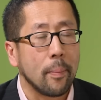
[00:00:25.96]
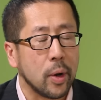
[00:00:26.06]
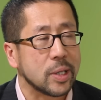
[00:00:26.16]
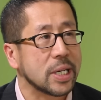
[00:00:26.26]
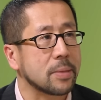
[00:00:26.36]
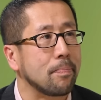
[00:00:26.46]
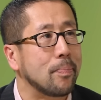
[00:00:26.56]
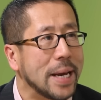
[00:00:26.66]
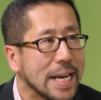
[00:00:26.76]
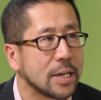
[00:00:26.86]
$1.6
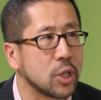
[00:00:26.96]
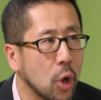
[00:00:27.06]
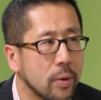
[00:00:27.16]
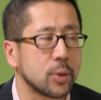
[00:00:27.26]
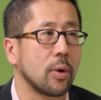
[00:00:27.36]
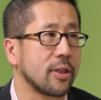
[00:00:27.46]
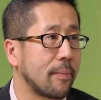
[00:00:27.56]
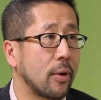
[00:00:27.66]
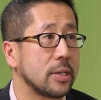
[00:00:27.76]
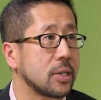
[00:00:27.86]
billion worth of
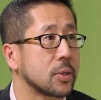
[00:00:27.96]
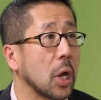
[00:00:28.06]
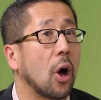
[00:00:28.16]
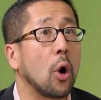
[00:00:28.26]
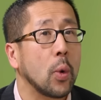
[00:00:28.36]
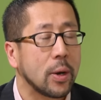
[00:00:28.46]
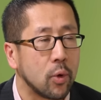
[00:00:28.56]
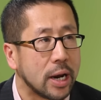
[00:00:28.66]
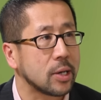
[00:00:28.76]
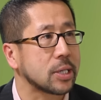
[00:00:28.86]
printers, are we
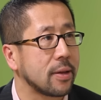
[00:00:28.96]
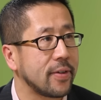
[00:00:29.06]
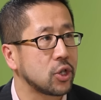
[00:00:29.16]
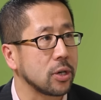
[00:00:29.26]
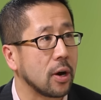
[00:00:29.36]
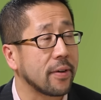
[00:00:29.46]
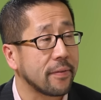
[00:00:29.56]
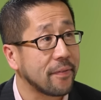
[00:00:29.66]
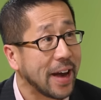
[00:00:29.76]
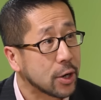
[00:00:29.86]
realizing the vision of a
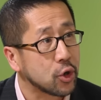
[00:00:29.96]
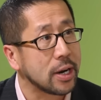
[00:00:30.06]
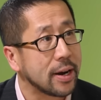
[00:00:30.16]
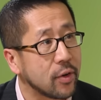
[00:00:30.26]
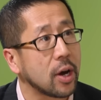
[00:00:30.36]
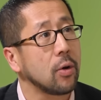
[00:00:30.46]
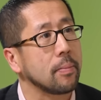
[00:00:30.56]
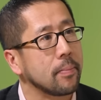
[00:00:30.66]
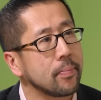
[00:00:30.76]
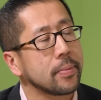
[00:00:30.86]
factory in every home?